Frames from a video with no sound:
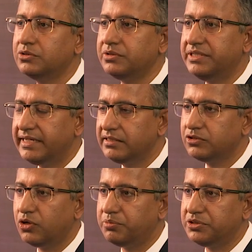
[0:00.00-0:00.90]
So take
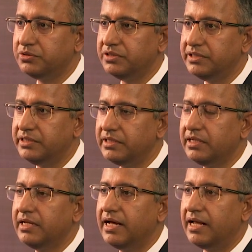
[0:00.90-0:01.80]
this opportunity
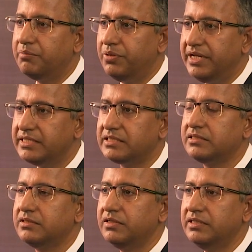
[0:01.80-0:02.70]
and
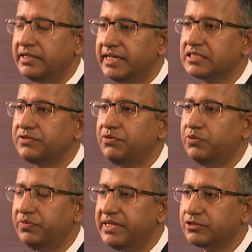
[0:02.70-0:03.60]
please, in the next
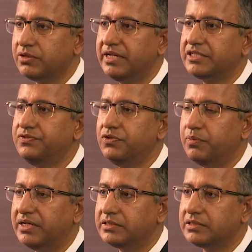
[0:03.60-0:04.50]
few weeks or next
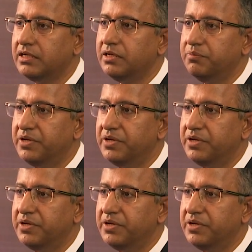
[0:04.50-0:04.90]
few months,